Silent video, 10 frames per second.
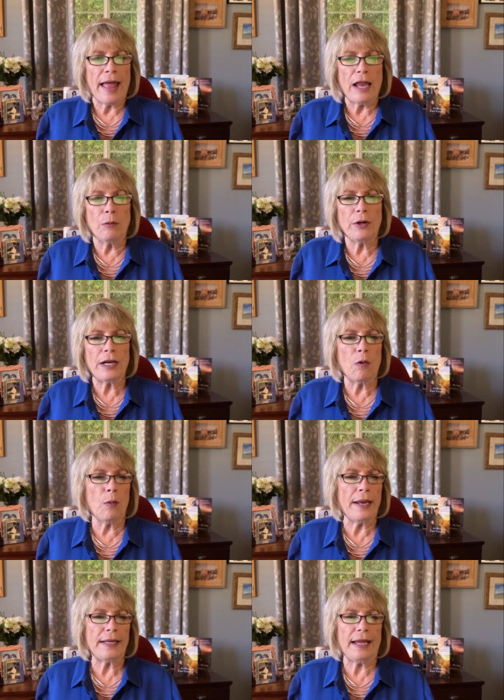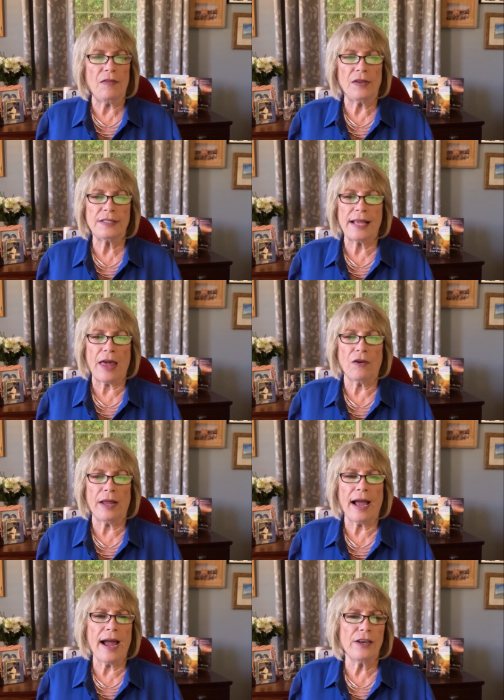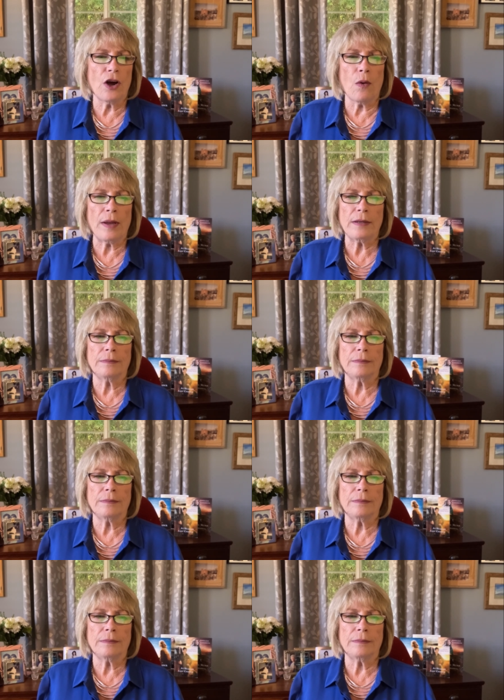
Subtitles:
And we're going to win again this Saturday. I know it.